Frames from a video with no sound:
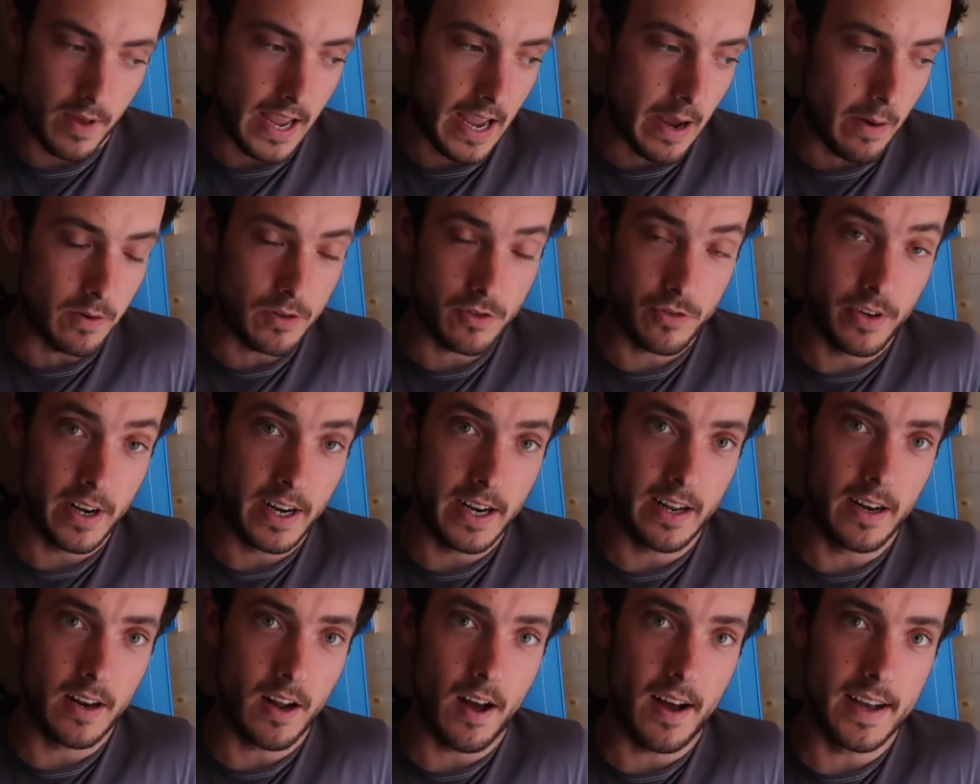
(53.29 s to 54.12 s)
It was
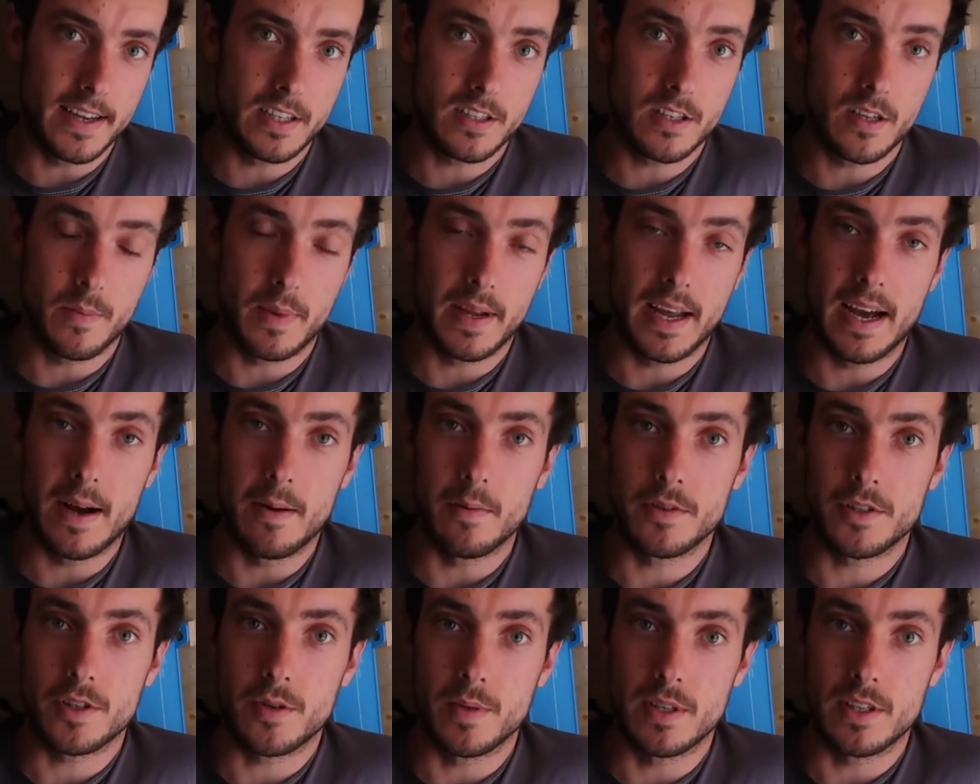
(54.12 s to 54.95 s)
really nice to be
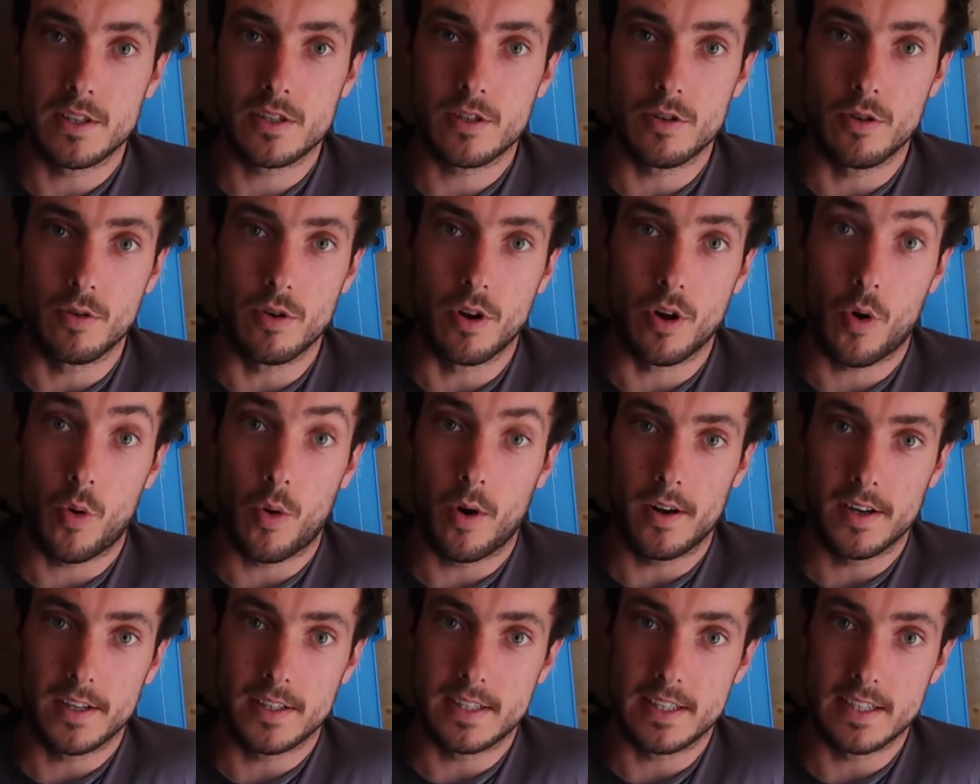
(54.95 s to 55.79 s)
able to install a
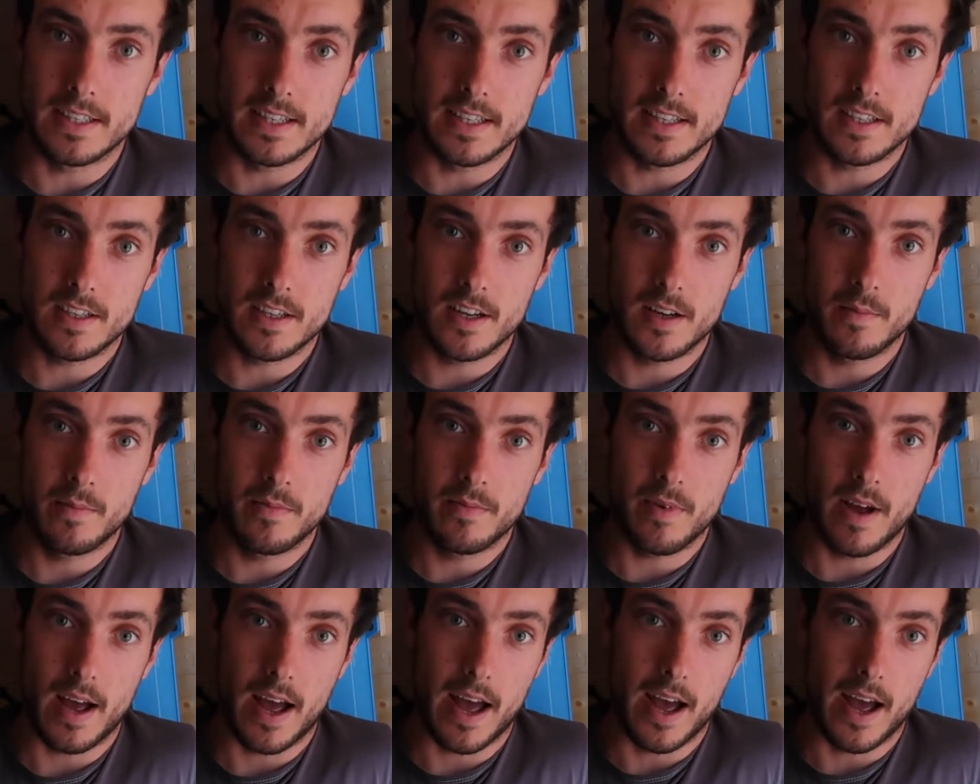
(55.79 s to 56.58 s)
quality system